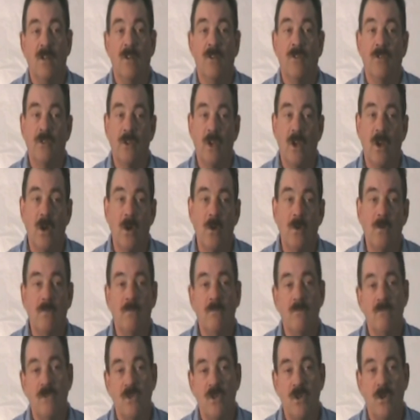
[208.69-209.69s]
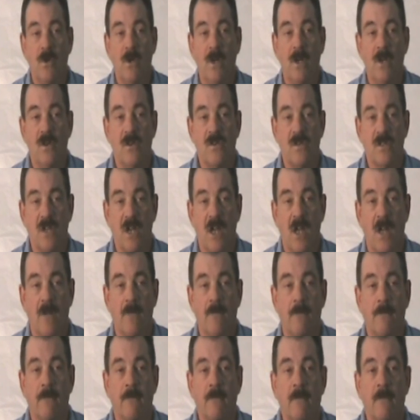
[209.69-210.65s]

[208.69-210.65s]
so do it yourself.